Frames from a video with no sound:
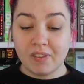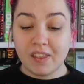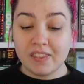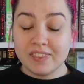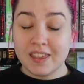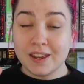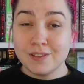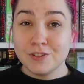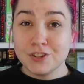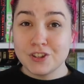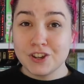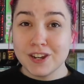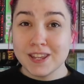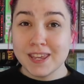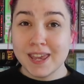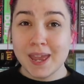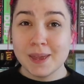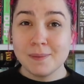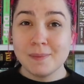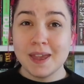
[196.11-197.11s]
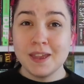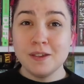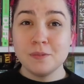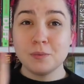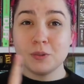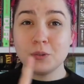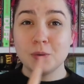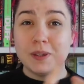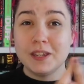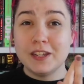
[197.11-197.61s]
They originally came out
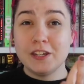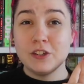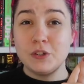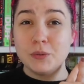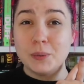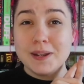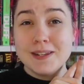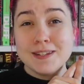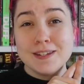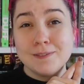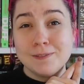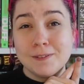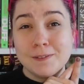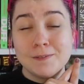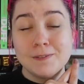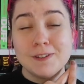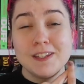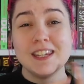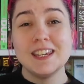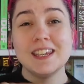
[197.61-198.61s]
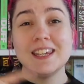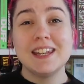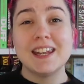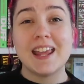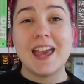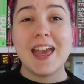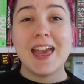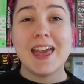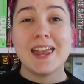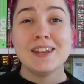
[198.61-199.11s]
between 2015
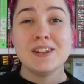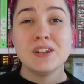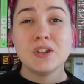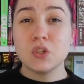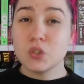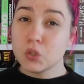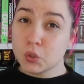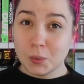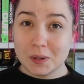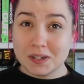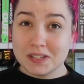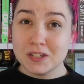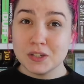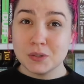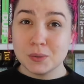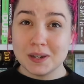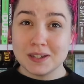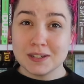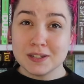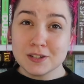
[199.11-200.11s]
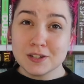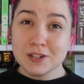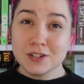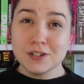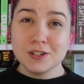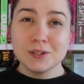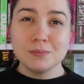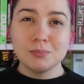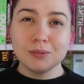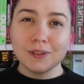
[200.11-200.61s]
and
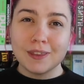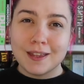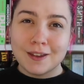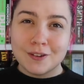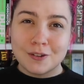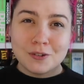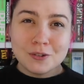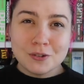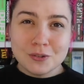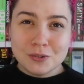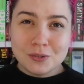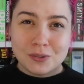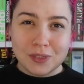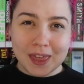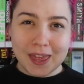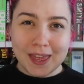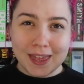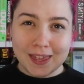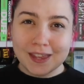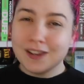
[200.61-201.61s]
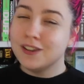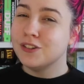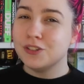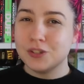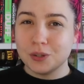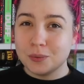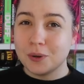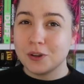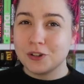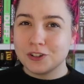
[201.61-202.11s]
2022, but they are all there
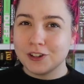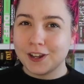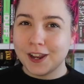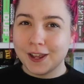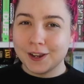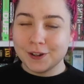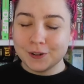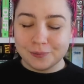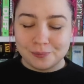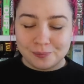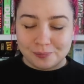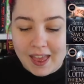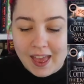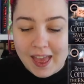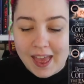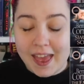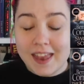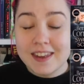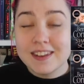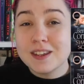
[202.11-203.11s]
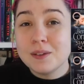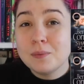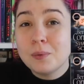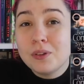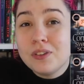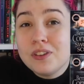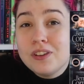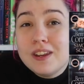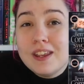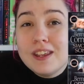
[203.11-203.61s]
to watch now. And it
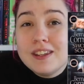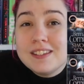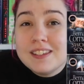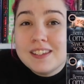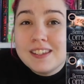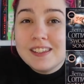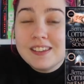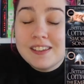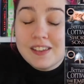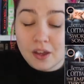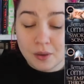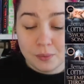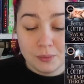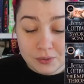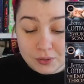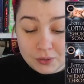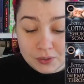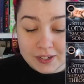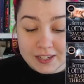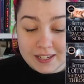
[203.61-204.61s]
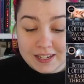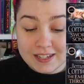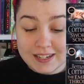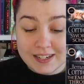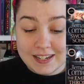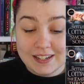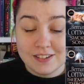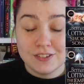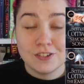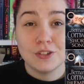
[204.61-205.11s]
wasn't until I was looking
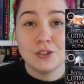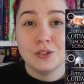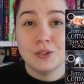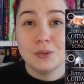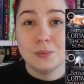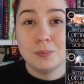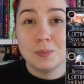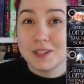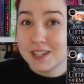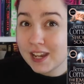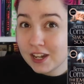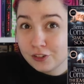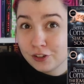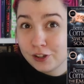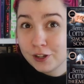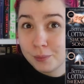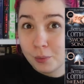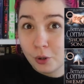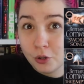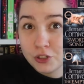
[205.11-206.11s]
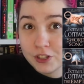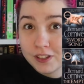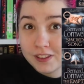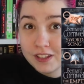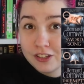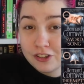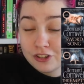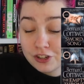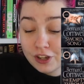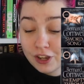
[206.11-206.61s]
into potentially watching
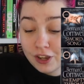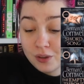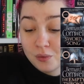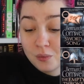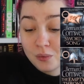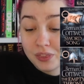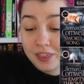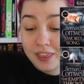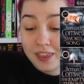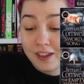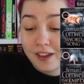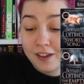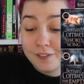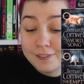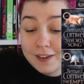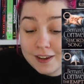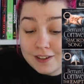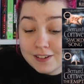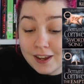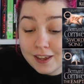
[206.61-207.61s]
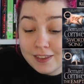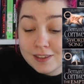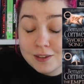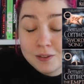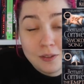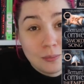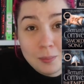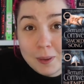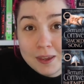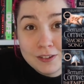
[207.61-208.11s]
this show that I found out that it
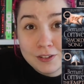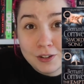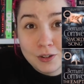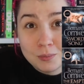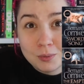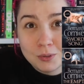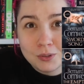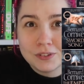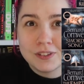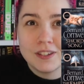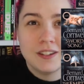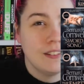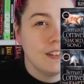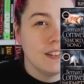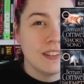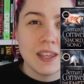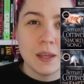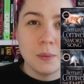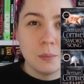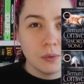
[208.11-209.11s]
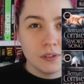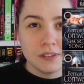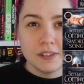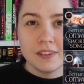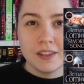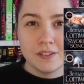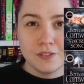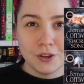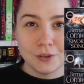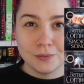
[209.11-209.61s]
was based on a book series. It wasn't
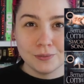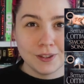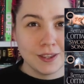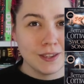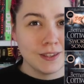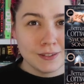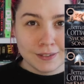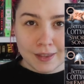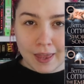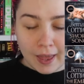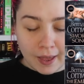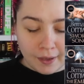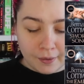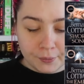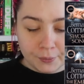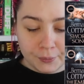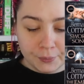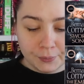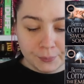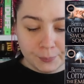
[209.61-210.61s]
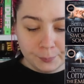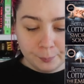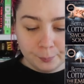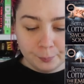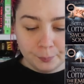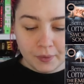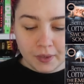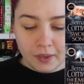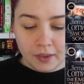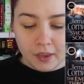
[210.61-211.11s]
very obvious at all.
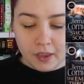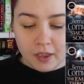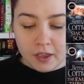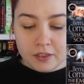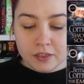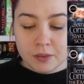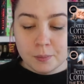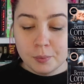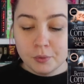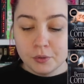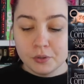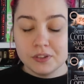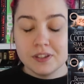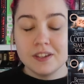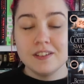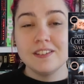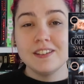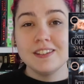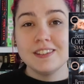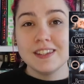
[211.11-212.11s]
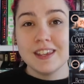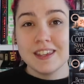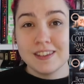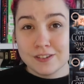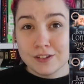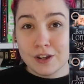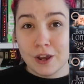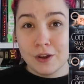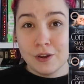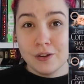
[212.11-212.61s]
The book series is
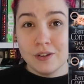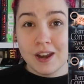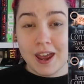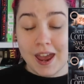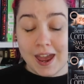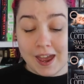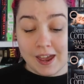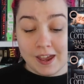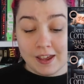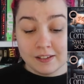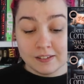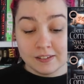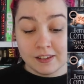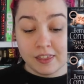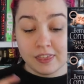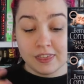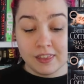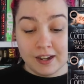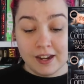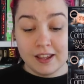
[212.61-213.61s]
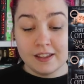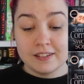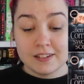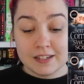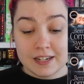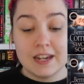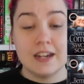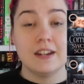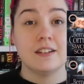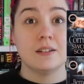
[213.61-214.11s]
known as the Last
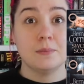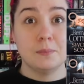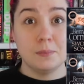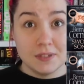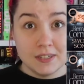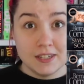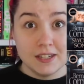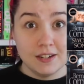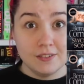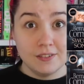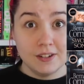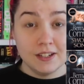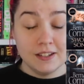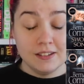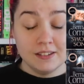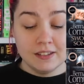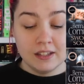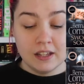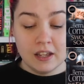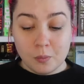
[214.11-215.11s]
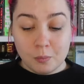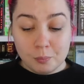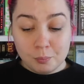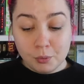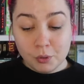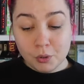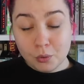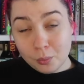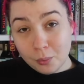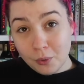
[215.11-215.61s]
Kingdom series, with
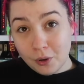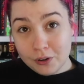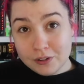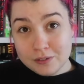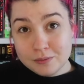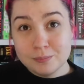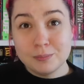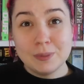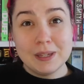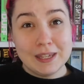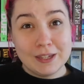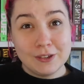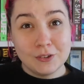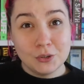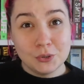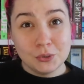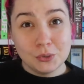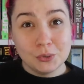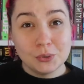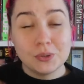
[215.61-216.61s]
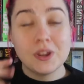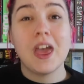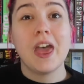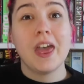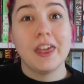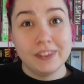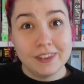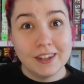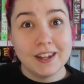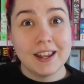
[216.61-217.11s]
book 1 being called
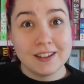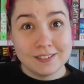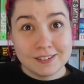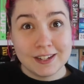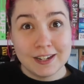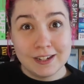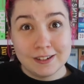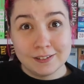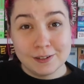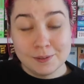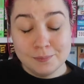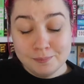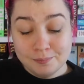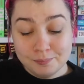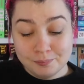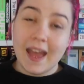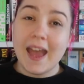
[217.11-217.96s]
The Last Kingdom.